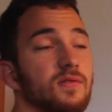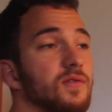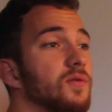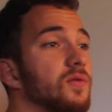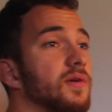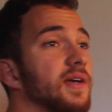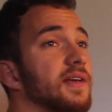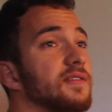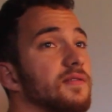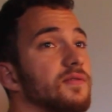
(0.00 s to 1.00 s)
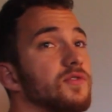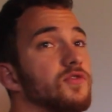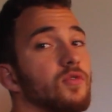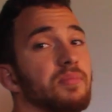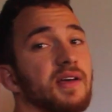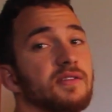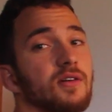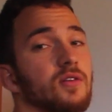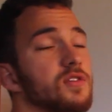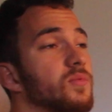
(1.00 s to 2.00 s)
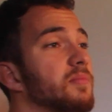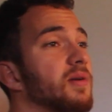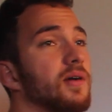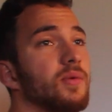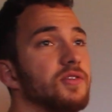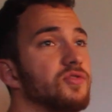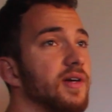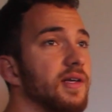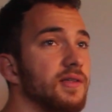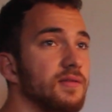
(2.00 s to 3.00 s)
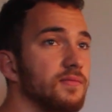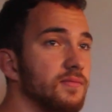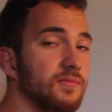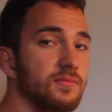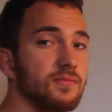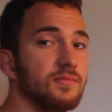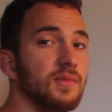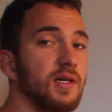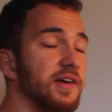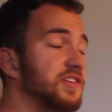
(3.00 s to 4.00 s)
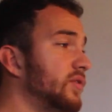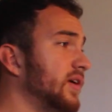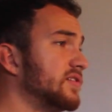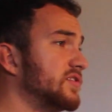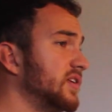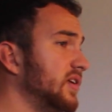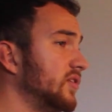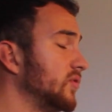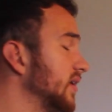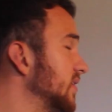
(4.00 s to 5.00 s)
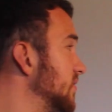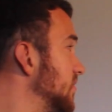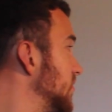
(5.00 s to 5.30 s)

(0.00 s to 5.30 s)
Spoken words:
to get through plateaus with bodyweight training. As you can see, you can